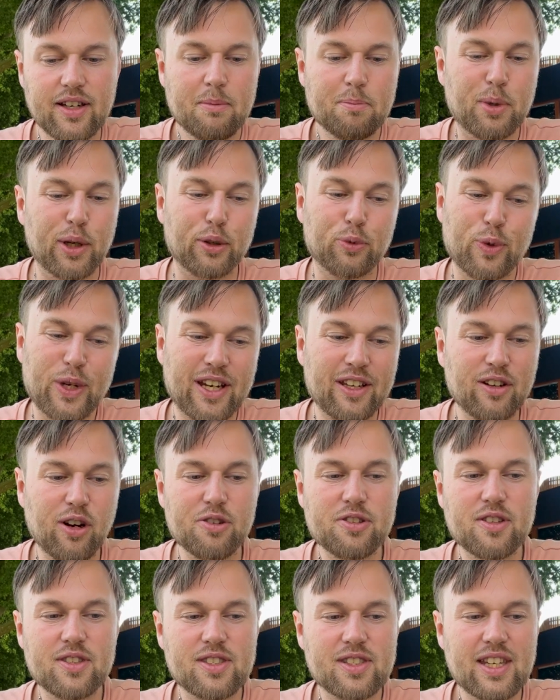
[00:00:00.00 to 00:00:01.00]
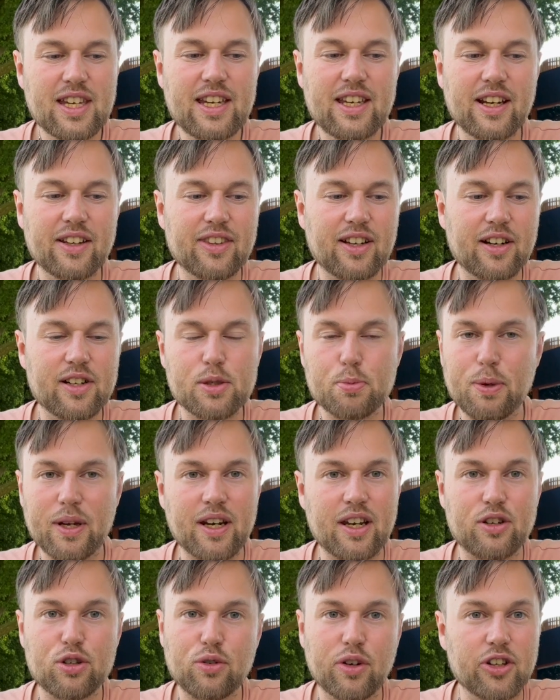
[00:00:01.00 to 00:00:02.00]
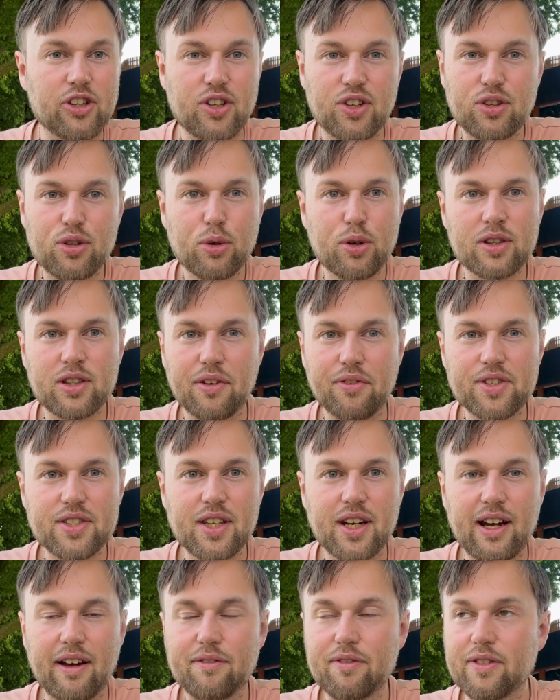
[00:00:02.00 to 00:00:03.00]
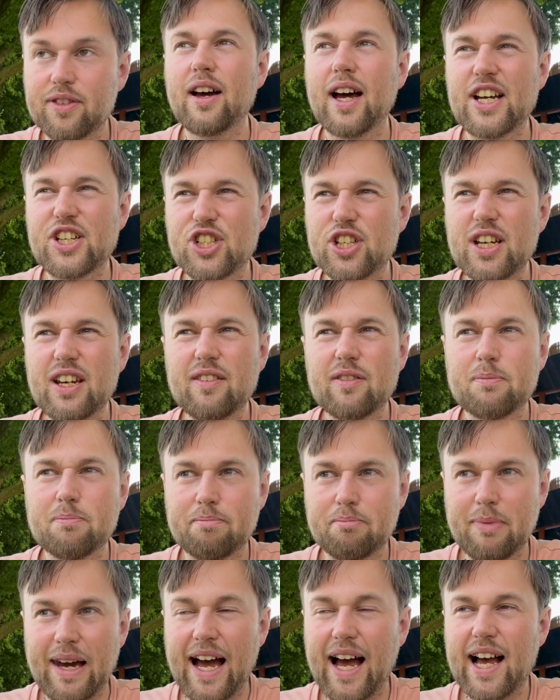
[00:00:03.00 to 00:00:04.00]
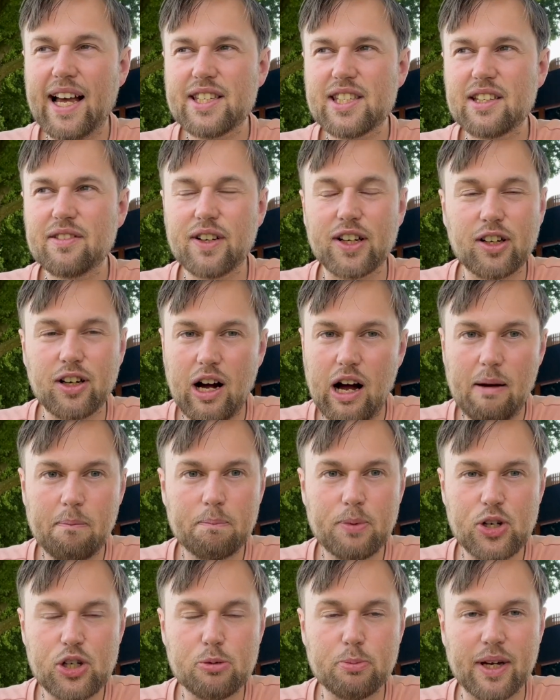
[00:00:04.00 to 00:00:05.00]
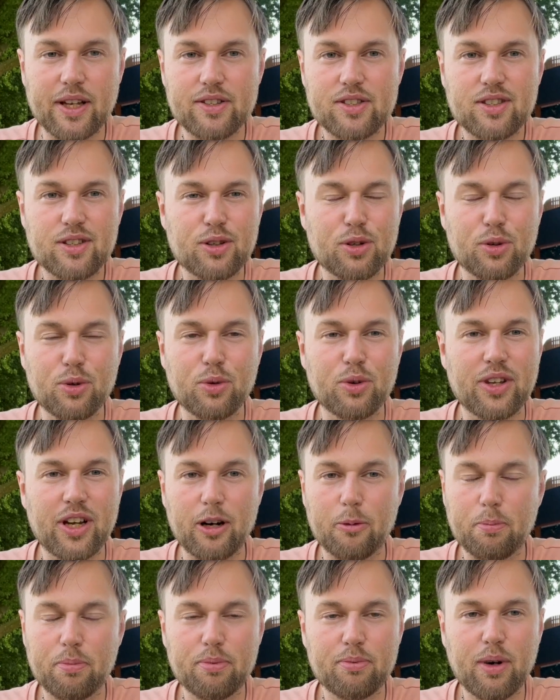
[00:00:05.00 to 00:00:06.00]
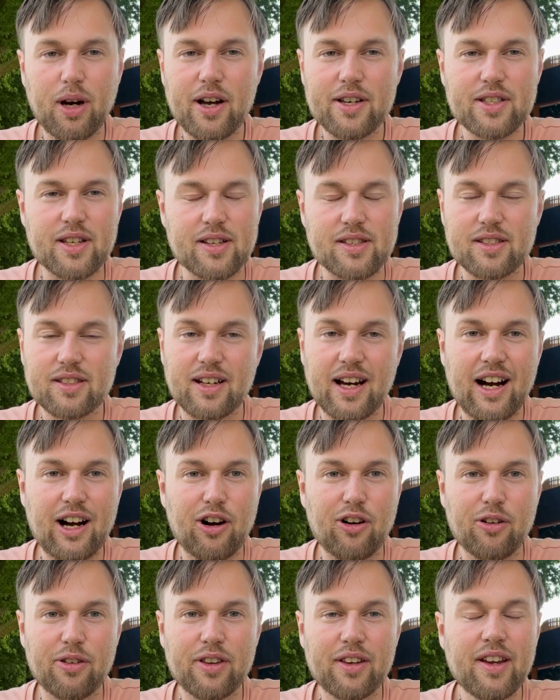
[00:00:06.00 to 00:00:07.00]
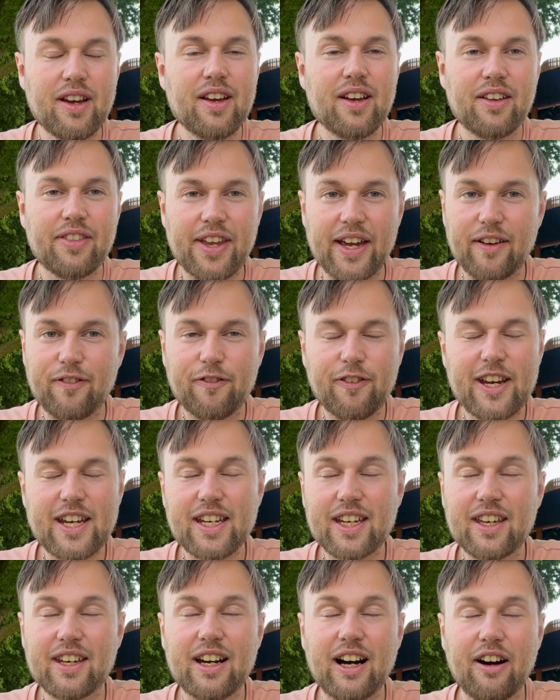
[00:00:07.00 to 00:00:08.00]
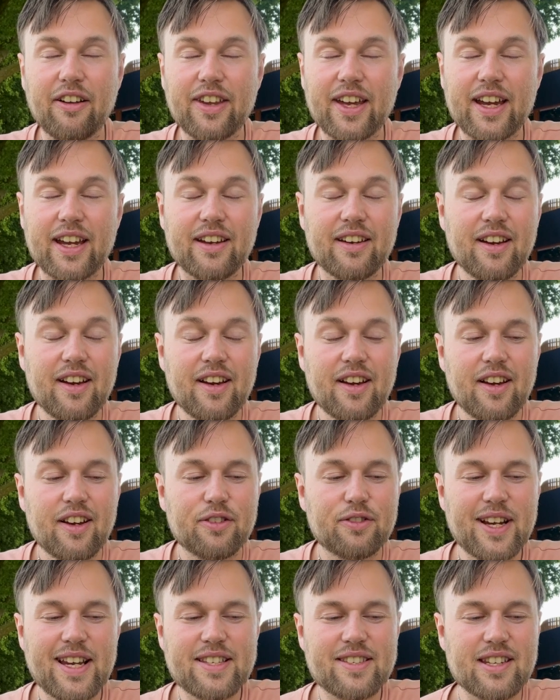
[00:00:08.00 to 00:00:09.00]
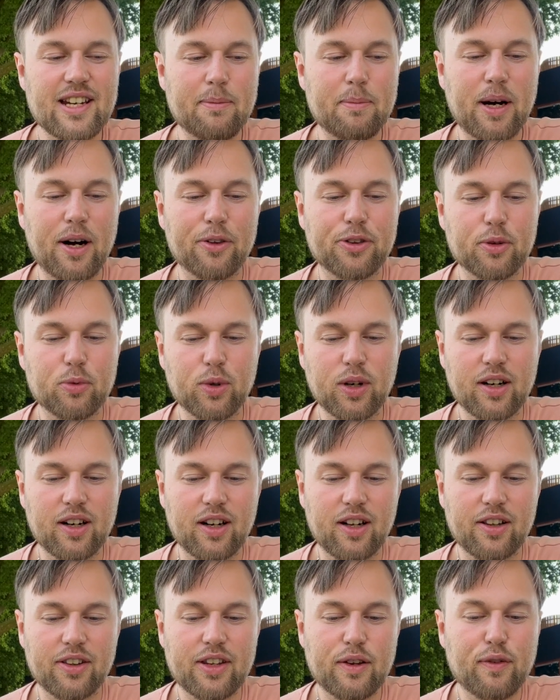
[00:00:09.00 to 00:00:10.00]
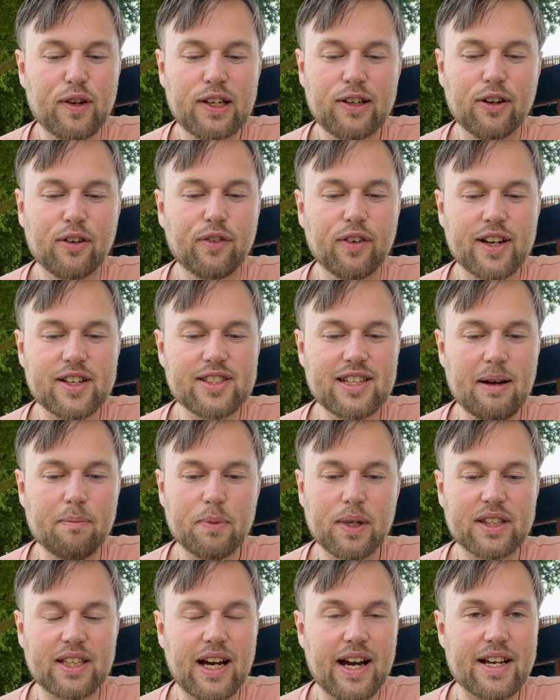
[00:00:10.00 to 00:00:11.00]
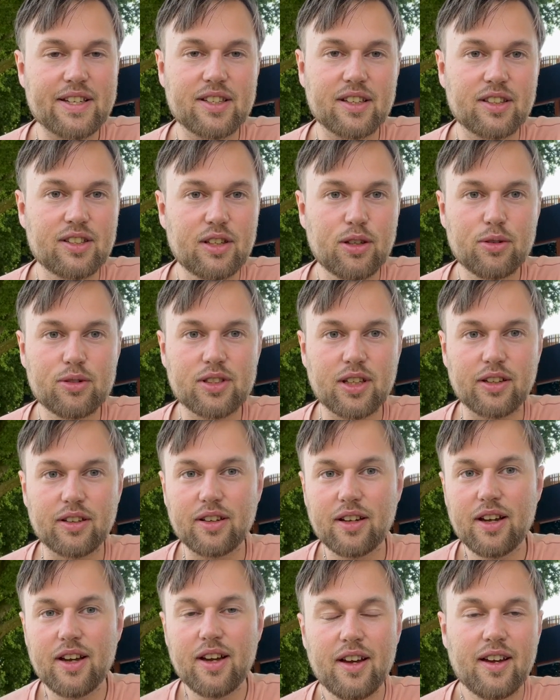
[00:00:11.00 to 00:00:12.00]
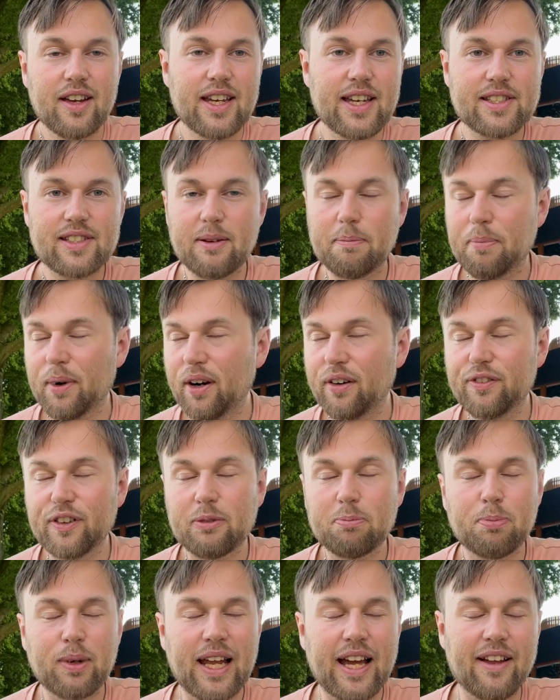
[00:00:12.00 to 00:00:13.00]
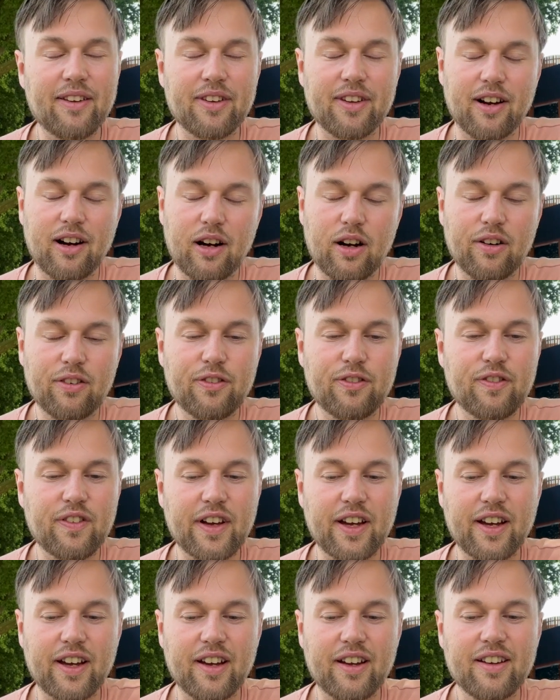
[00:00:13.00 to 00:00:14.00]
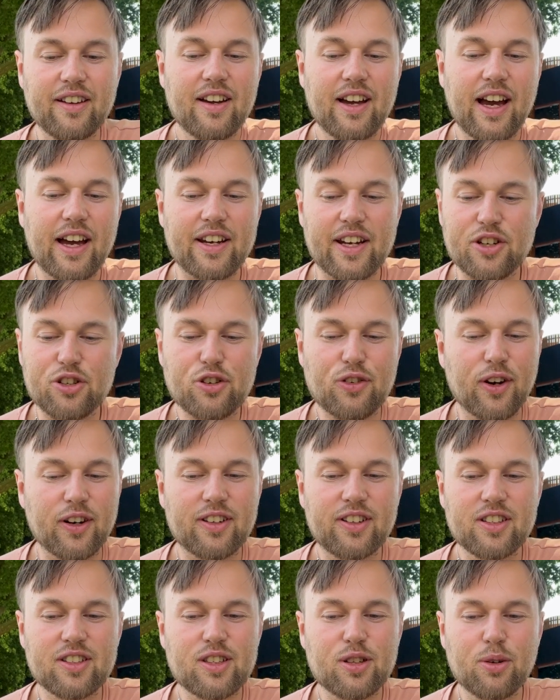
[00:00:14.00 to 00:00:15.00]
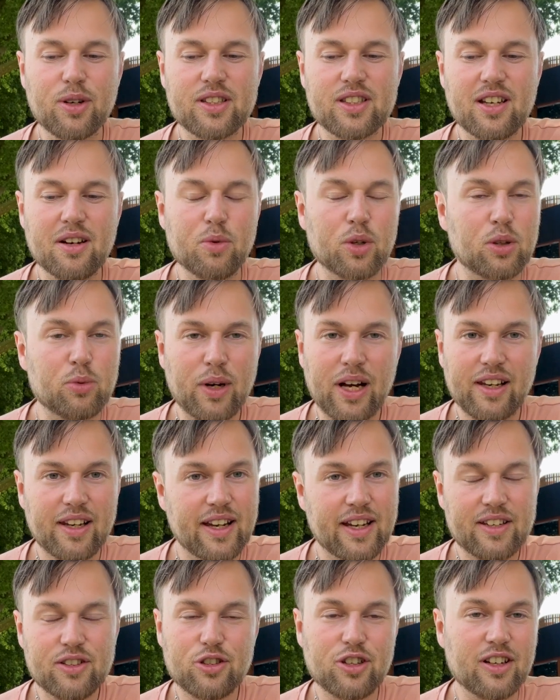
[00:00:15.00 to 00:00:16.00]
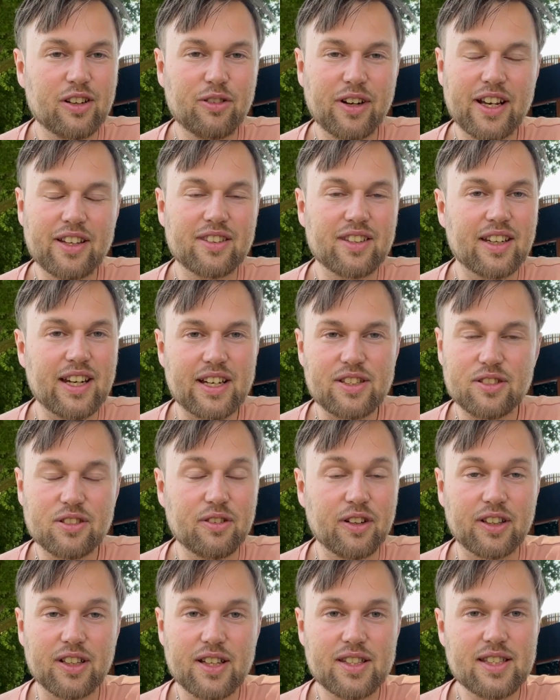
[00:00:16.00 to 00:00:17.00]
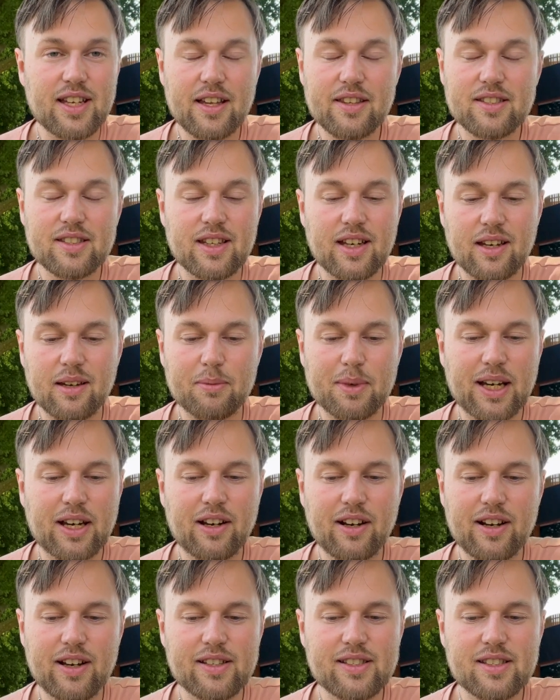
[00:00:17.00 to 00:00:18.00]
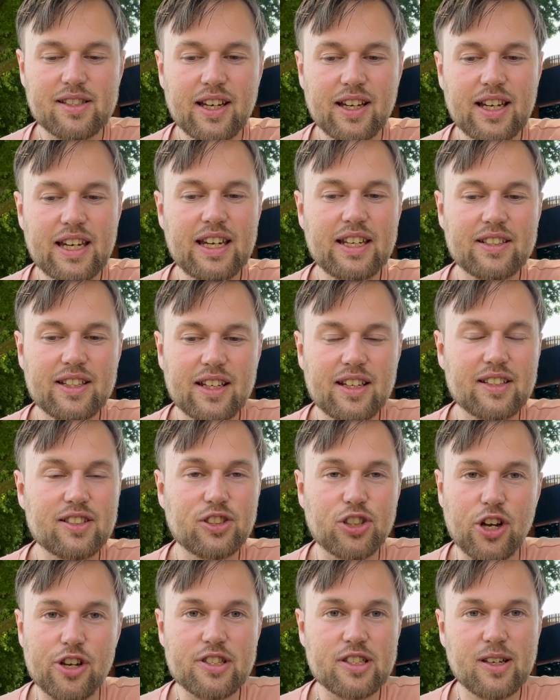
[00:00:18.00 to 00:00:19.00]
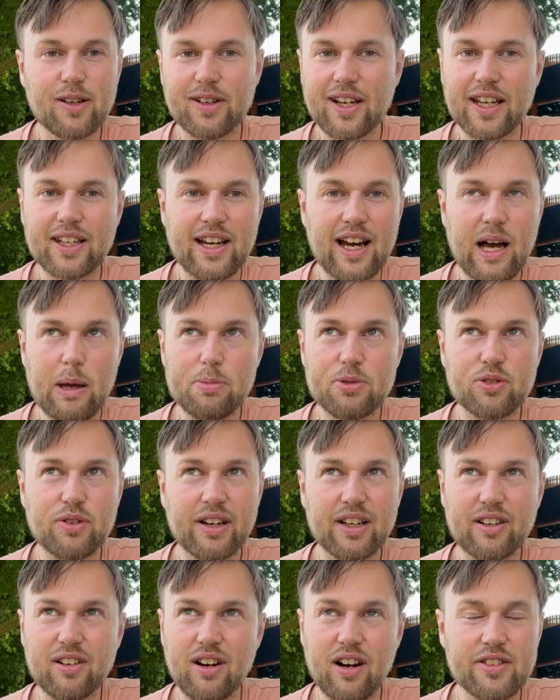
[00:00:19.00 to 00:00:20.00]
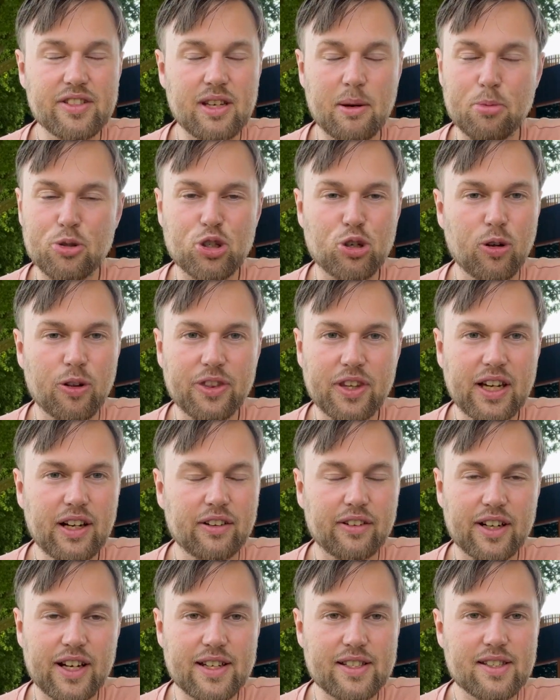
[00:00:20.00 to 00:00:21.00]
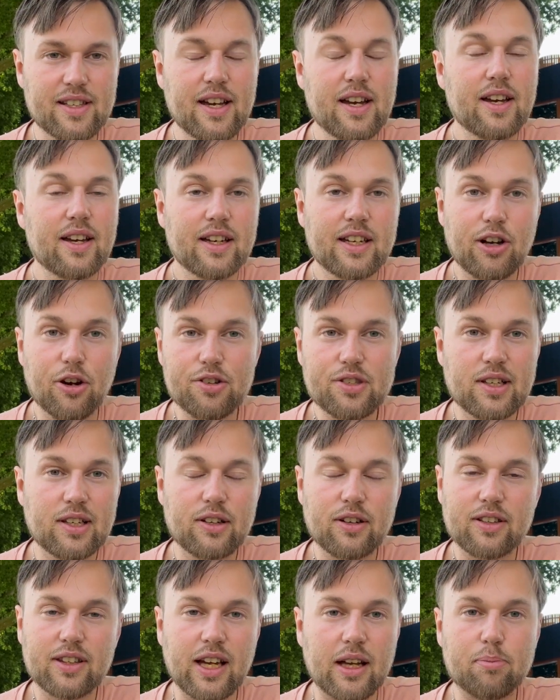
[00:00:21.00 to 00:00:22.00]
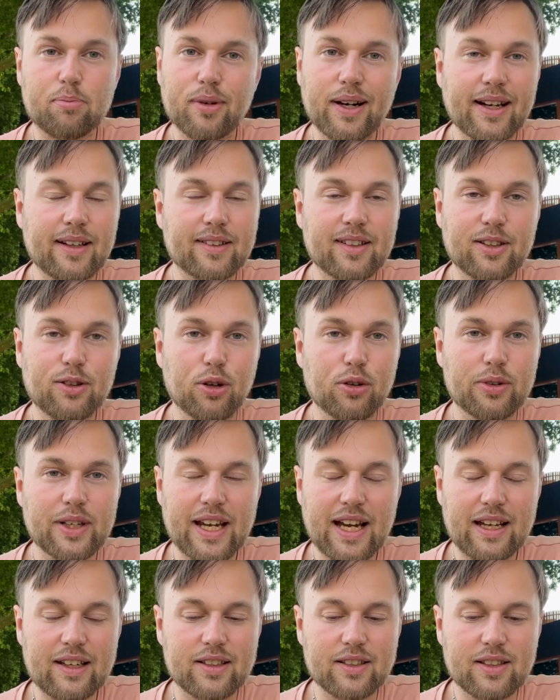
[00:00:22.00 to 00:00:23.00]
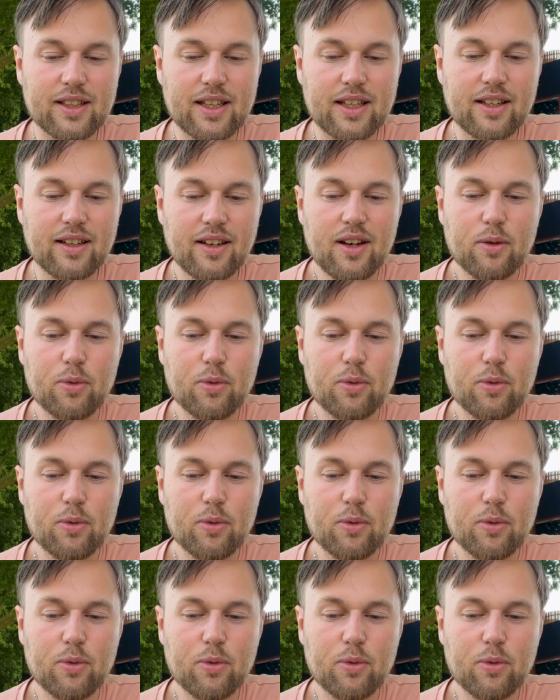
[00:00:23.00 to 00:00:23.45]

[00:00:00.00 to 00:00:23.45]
But we can also see that there's been introverted intuitives that have achieved massive accomplishments through their process and how they think and how they reason about the world. If you look, for example, at Isaac Newton, he's the perfect blend of an introverted intuitive with well-integrated extroverted sensing, because he didn't just look at abstract conceptual theories, he also looked at practical reality.